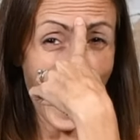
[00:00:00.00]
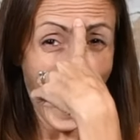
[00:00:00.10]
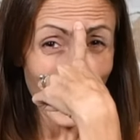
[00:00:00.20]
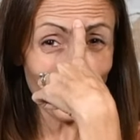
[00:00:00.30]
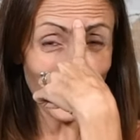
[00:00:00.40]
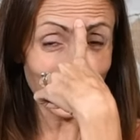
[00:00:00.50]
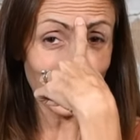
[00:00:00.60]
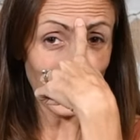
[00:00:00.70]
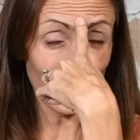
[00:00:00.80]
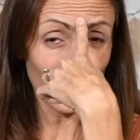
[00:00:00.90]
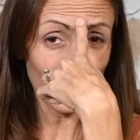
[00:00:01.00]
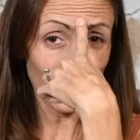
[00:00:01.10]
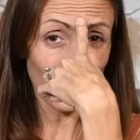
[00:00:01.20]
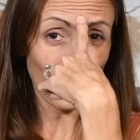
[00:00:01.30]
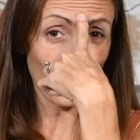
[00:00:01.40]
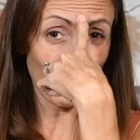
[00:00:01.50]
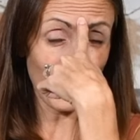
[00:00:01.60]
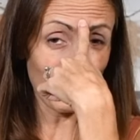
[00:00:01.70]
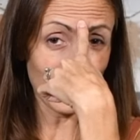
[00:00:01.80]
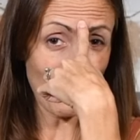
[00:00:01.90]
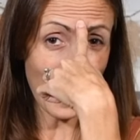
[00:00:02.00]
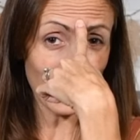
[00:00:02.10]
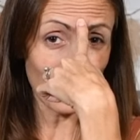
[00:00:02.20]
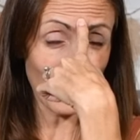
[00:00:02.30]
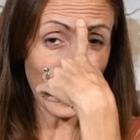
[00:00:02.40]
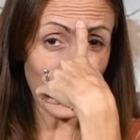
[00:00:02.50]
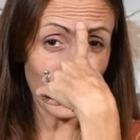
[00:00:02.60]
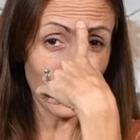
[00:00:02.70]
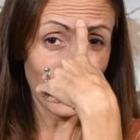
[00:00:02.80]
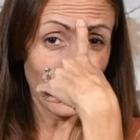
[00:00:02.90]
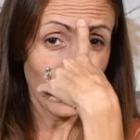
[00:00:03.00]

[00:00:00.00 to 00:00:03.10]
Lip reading: eye right there, or maybe in the back of your head,